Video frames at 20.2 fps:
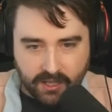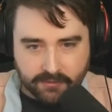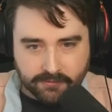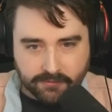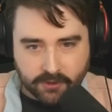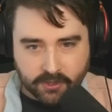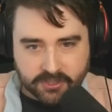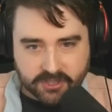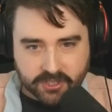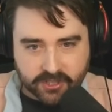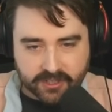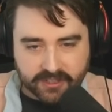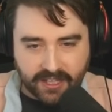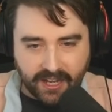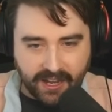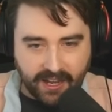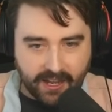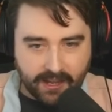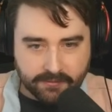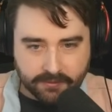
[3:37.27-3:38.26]
first you're going to
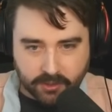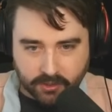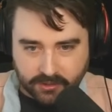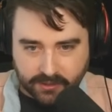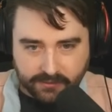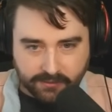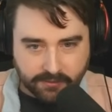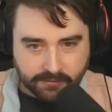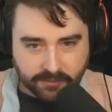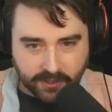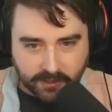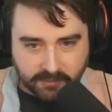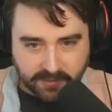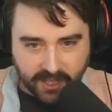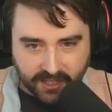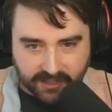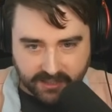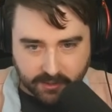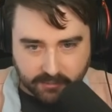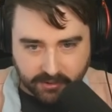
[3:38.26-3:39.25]
have your Living Flame
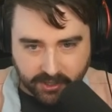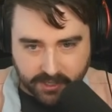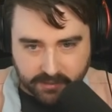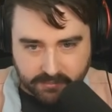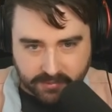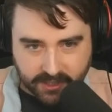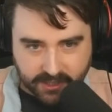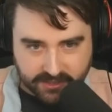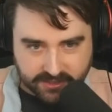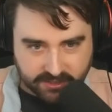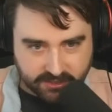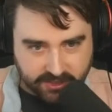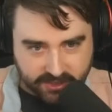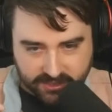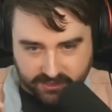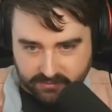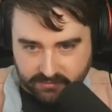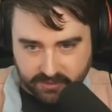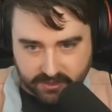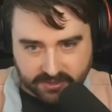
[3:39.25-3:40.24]
dot up, right? Because you
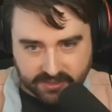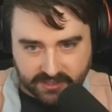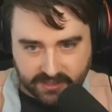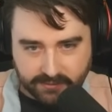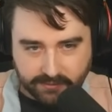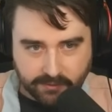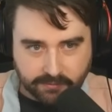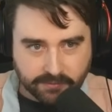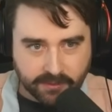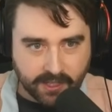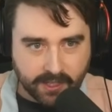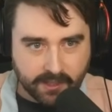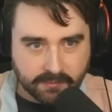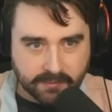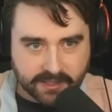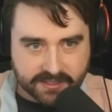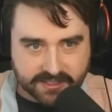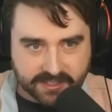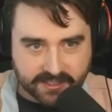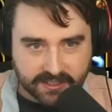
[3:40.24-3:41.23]
just use a Living Flame.
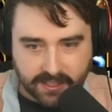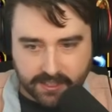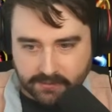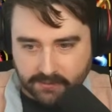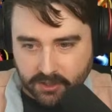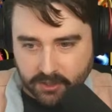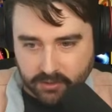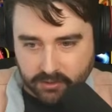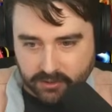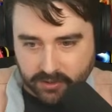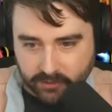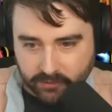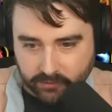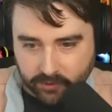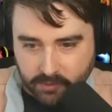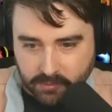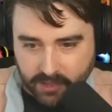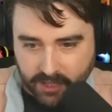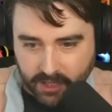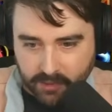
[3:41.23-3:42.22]
That's going to give you the
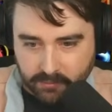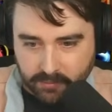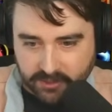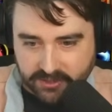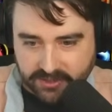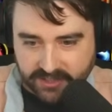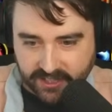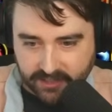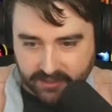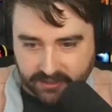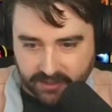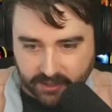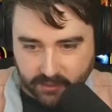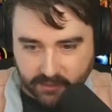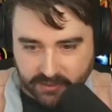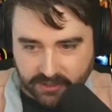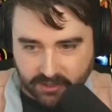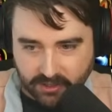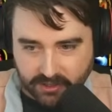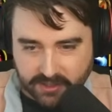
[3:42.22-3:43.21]
Ruby Embers talent like
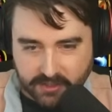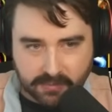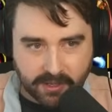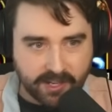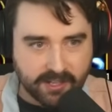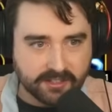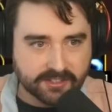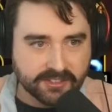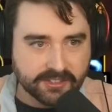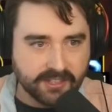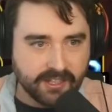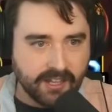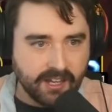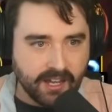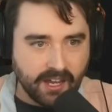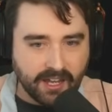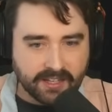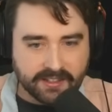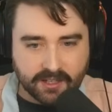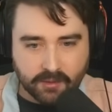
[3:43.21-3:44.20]
we talked about.
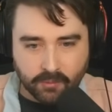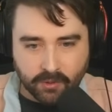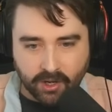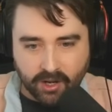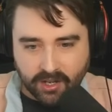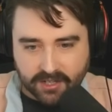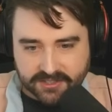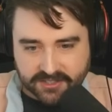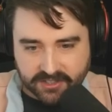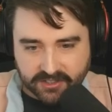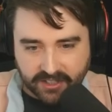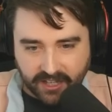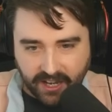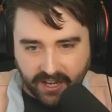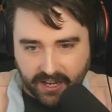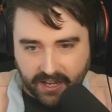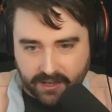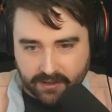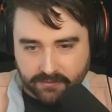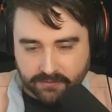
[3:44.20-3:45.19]
And then we're also going to
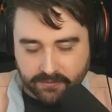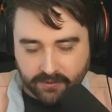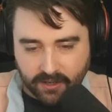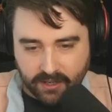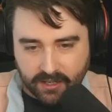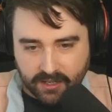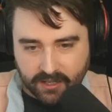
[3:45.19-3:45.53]
have,